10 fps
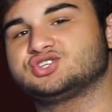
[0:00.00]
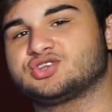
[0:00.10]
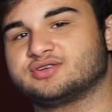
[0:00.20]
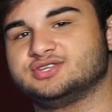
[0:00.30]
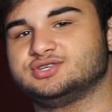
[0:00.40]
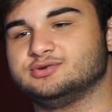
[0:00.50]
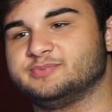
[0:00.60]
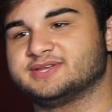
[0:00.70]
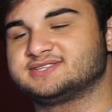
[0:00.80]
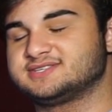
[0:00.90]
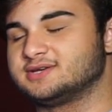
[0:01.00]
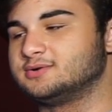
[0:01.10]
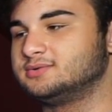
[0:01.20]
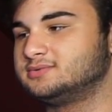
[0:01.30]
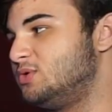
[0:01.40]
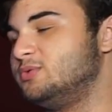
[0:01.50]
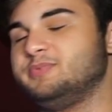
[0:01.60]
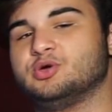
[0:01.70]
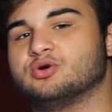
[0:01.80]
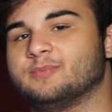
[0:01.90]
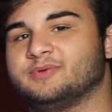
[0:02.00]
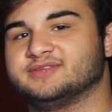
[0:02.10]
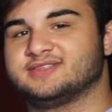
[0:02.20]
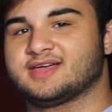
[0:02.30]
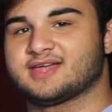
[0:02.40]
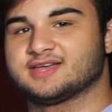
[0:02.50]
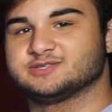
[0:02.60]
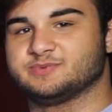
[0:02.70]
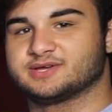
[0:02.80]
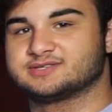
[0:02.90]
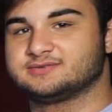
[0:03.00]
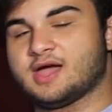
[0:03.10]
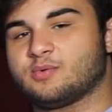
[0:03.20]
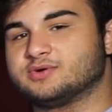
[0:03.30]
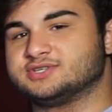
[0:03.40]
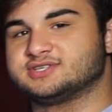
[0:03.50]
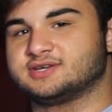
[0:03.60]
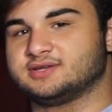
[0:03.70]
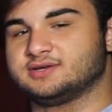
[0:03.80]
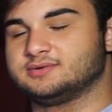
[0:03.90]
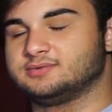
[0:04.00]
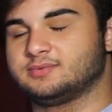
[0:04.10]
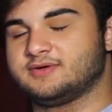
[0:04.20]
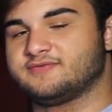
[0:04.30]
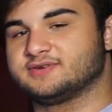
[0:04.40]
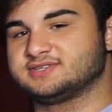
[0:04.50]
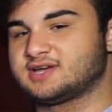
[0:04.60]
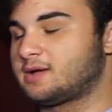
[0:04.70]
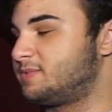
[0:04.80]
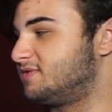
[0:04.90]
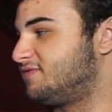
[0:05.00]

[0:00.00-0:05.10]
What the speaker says: is 32-bit, so we would be crippled in that aspect. Now we're just gonna wait for it to copy the